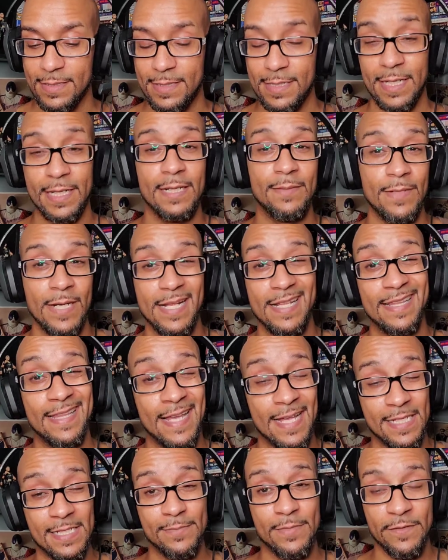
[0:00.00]
Dynamite.
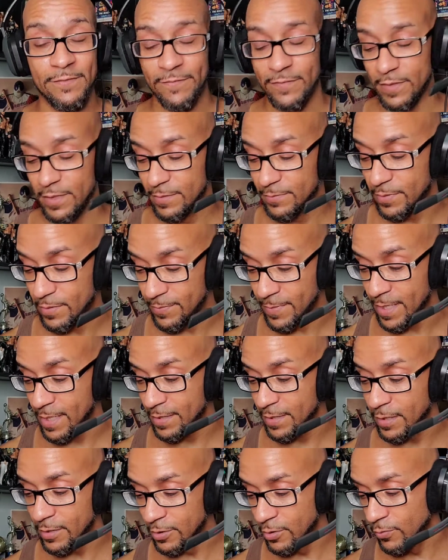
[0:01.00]
That should be fun. But
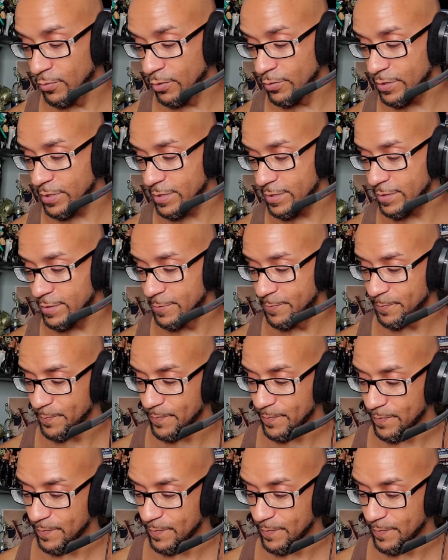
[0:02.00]
man, Thunder Rosa,